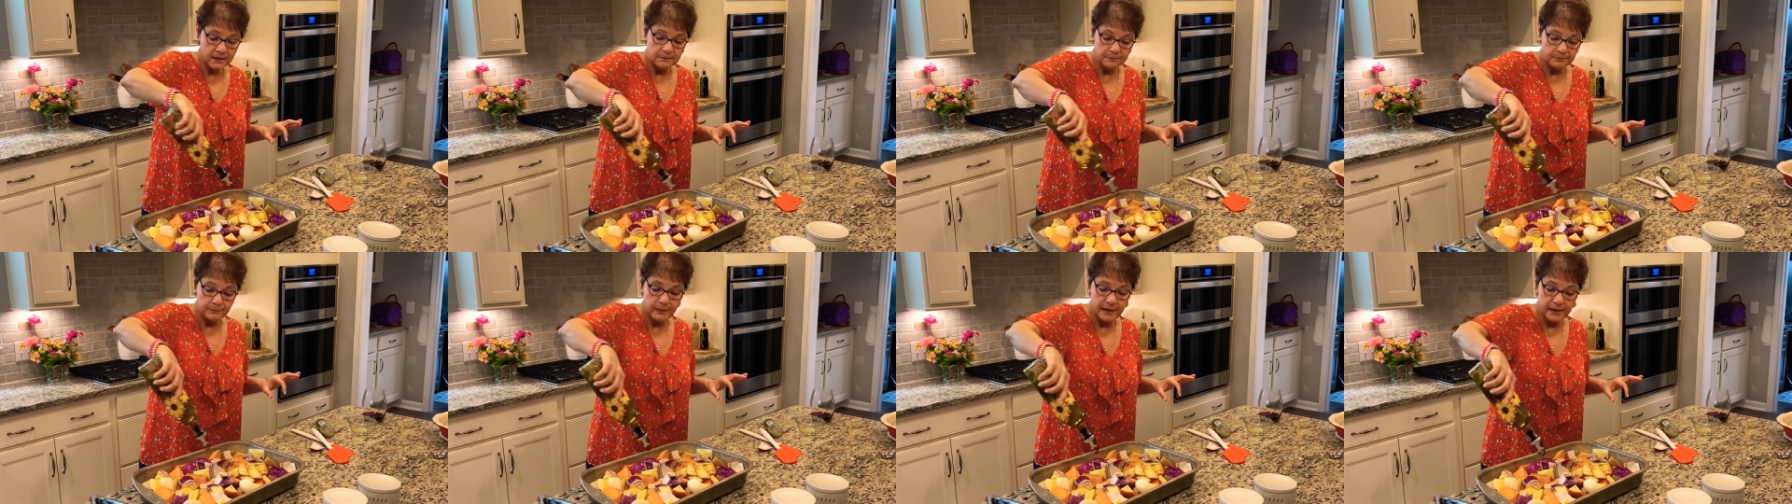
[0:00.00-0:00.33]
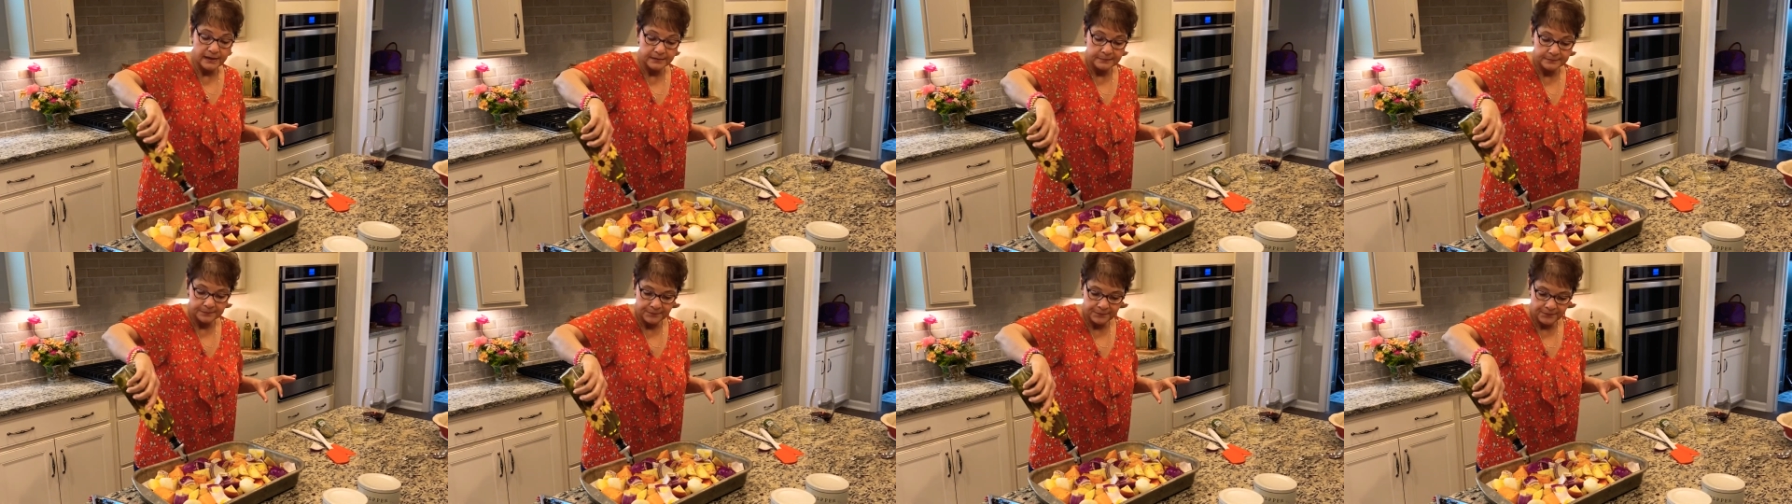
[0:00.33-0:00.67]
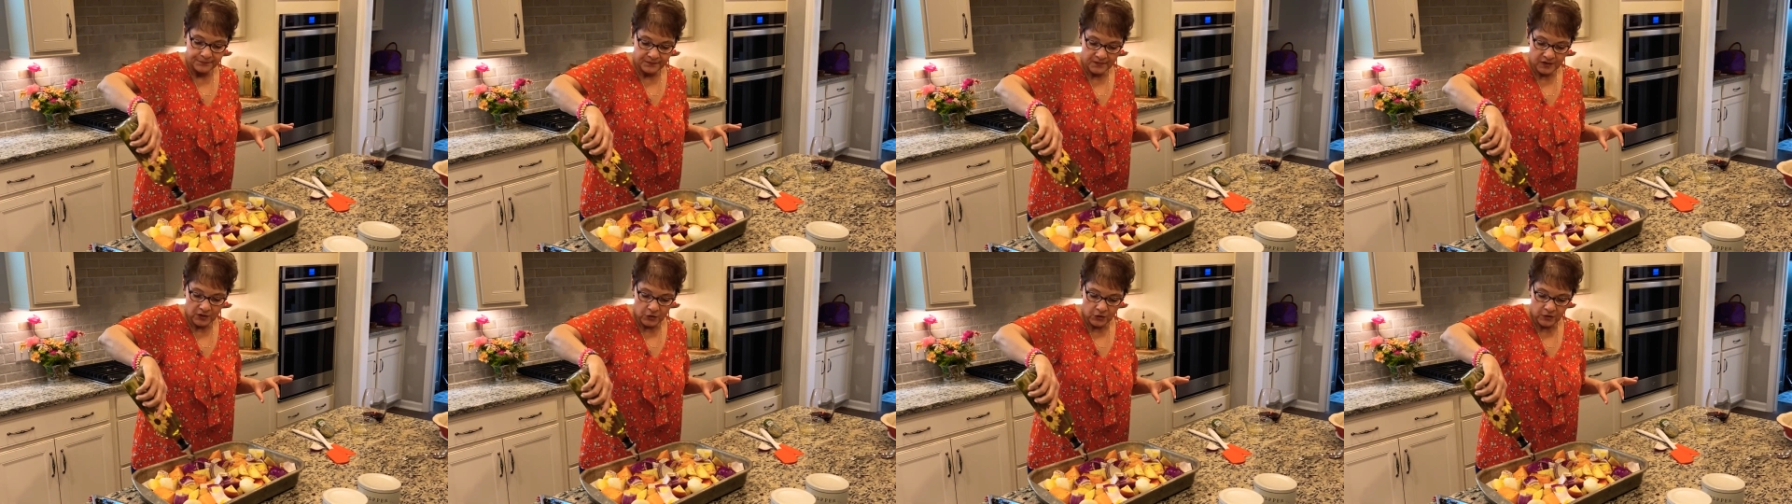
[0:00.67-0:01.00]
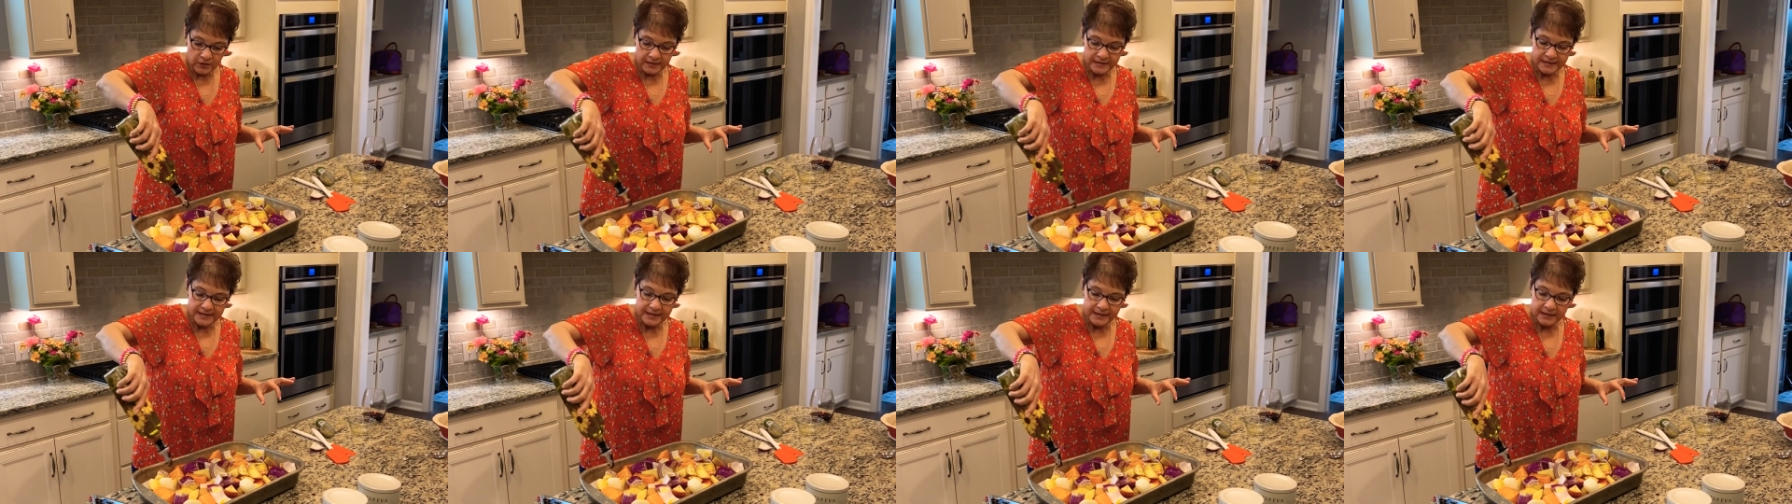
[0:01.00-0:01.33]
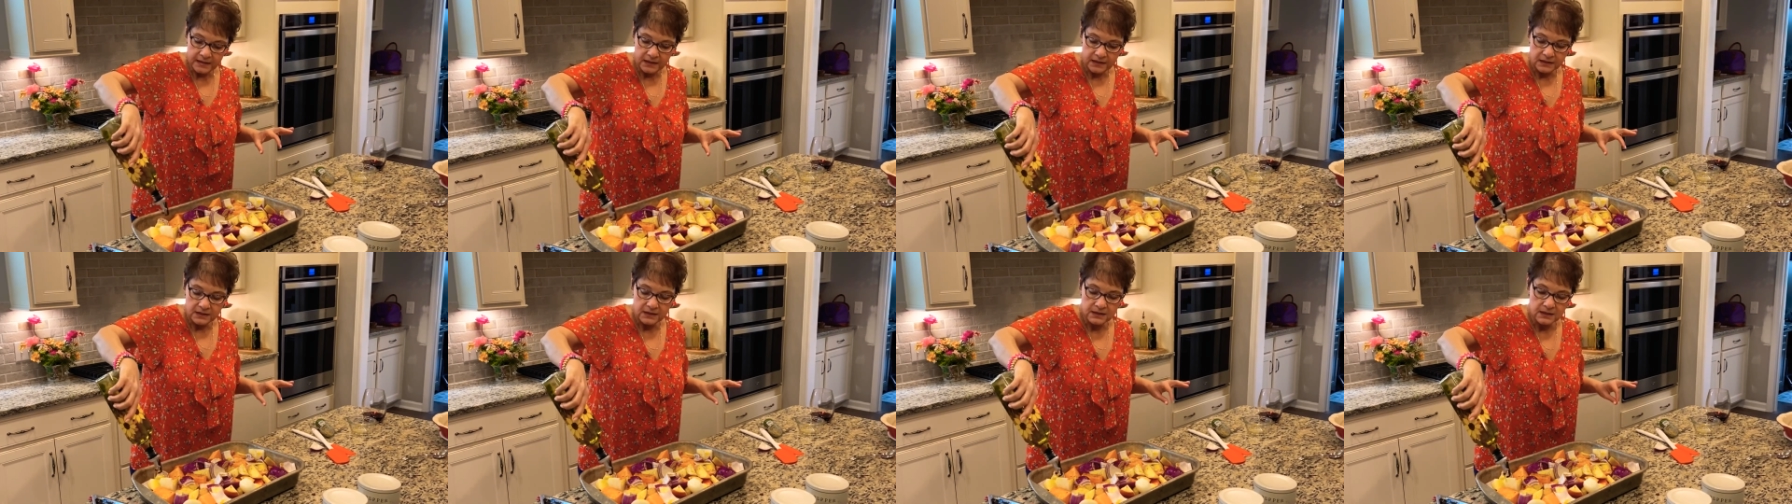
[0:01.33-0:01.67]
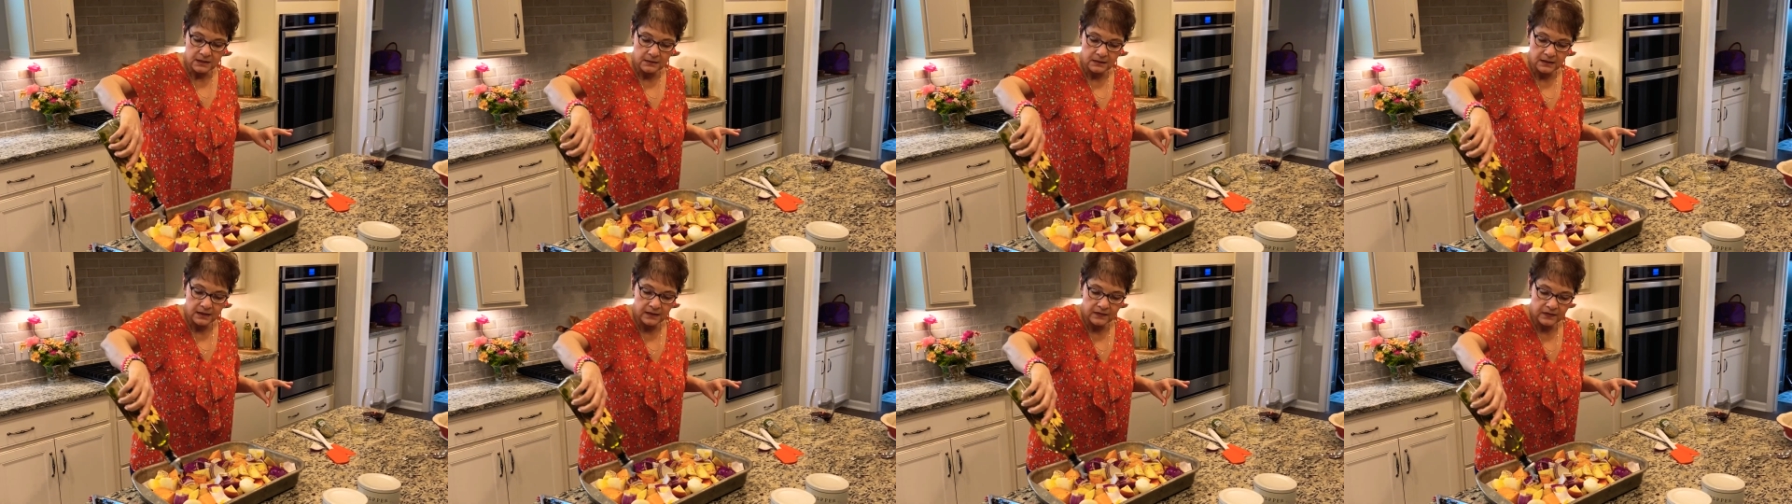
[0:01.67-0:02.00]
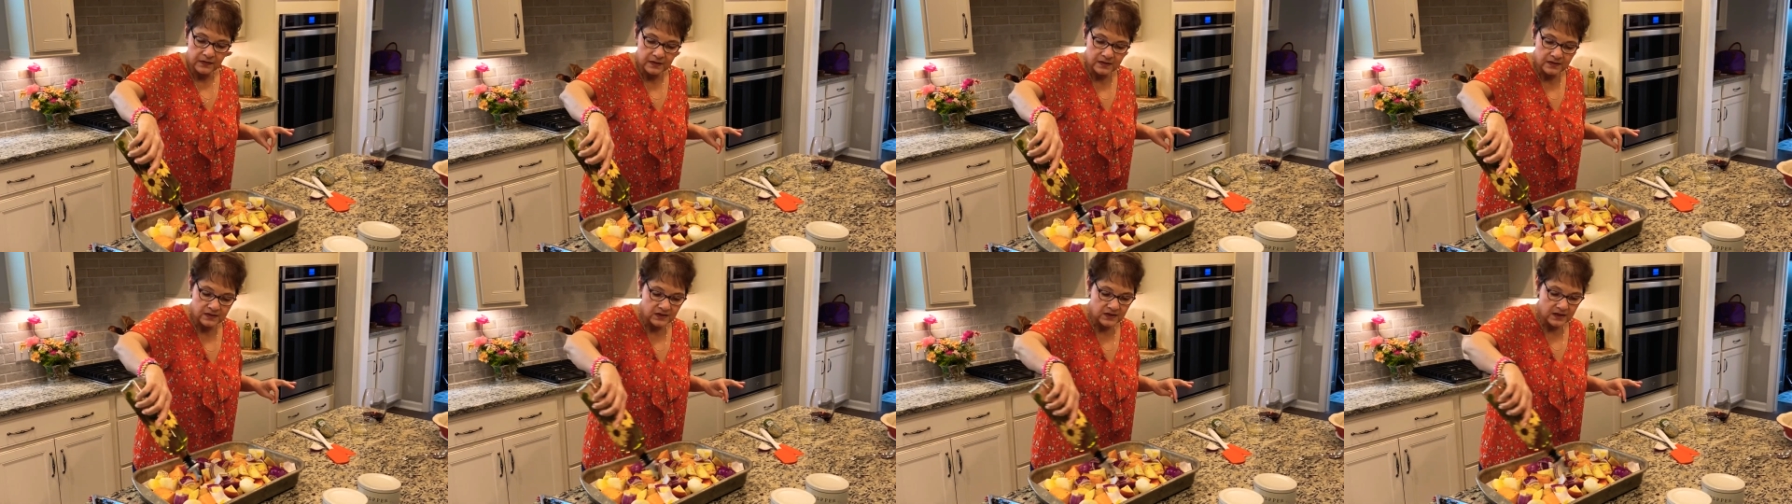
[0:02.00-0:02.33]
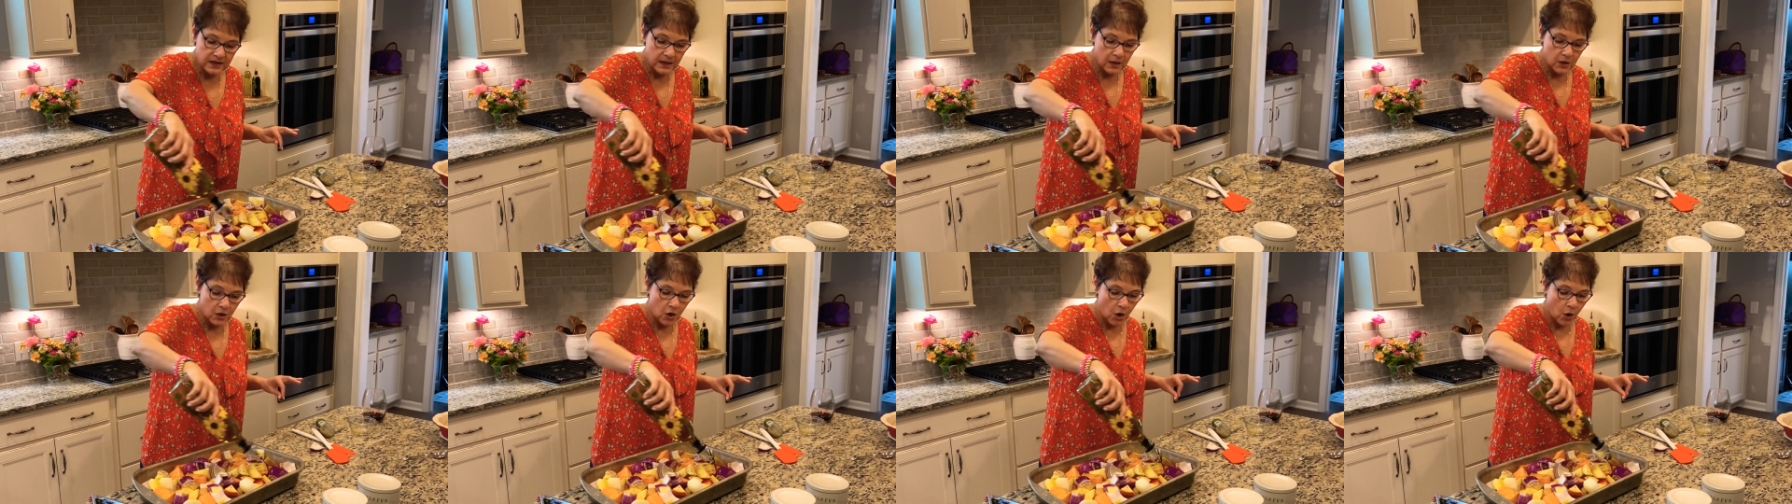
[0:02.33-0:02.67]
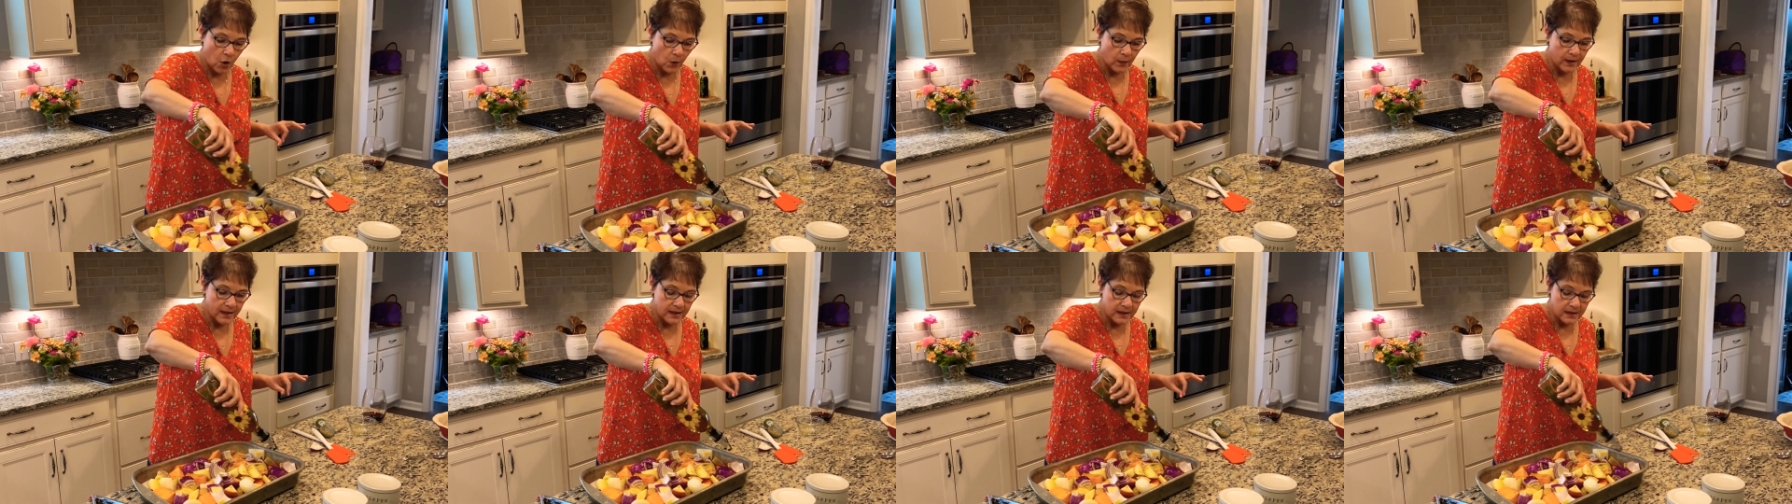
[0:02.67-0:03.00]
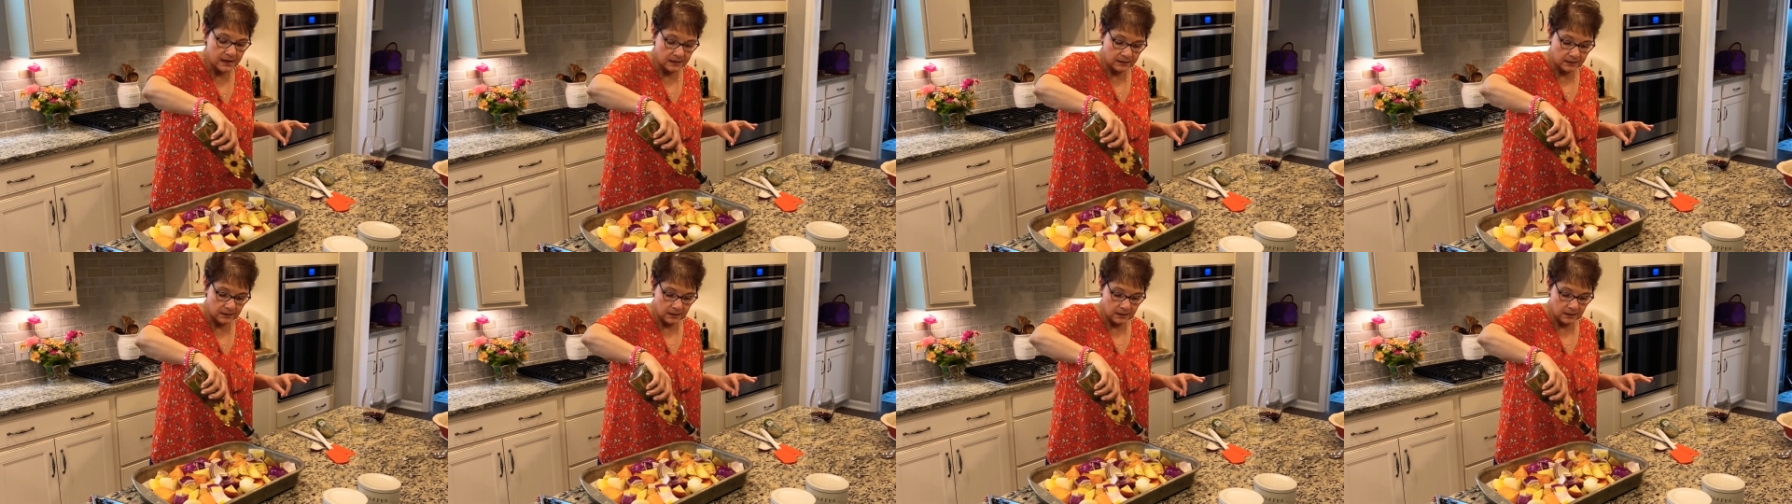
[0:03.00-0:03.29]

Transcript: but you're gonna need it to get this thing going and